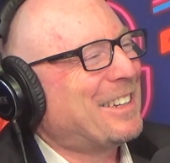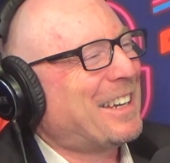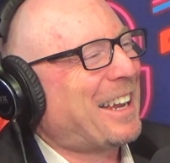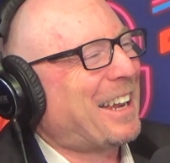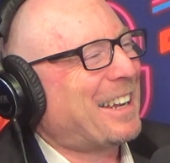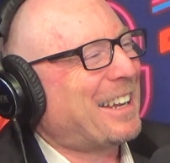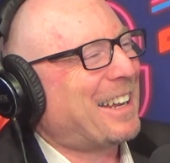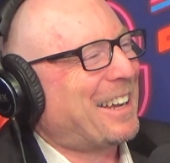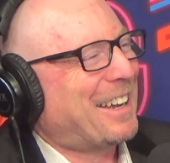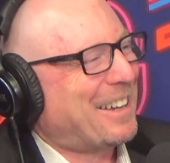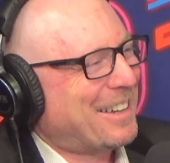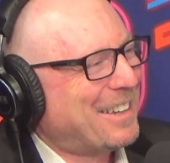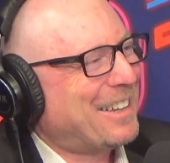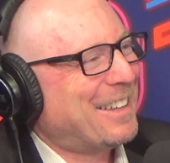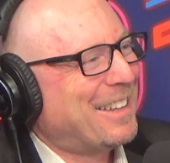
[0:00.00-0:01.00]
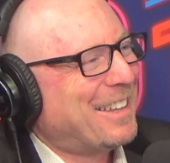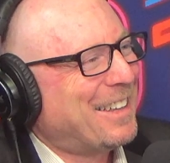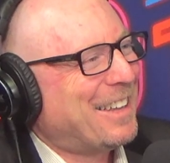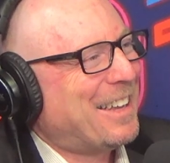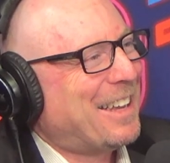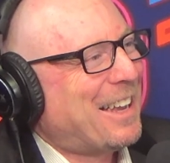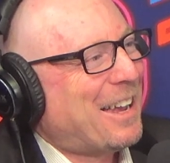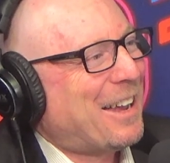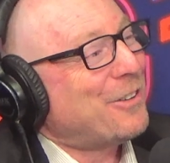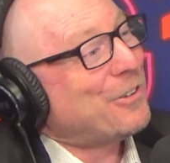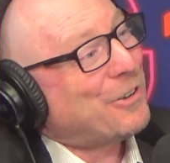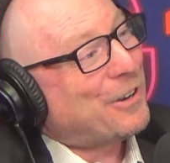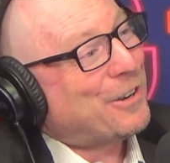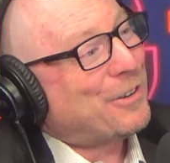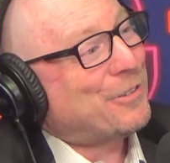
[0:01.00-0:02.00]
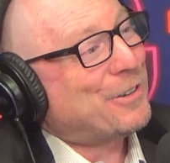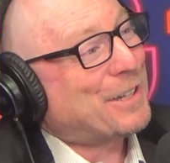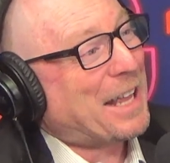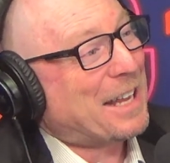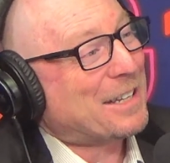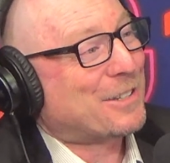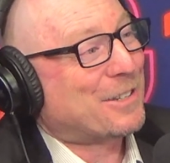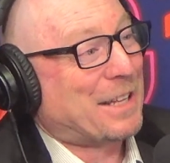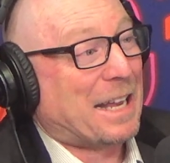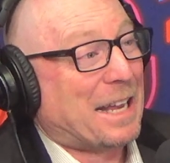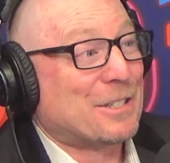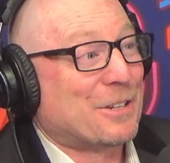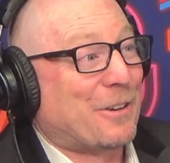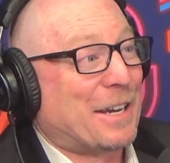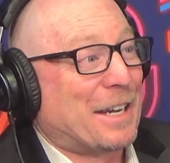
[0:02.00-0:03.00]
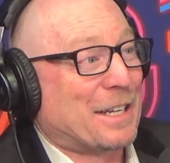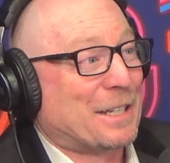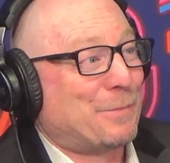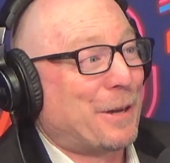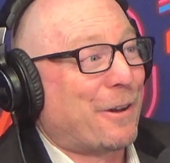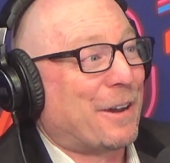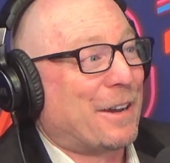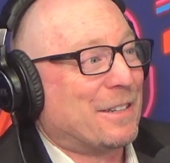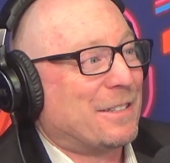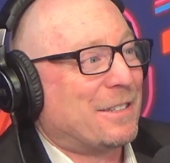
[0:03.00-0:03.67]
Yeah. Well, that's a great experience.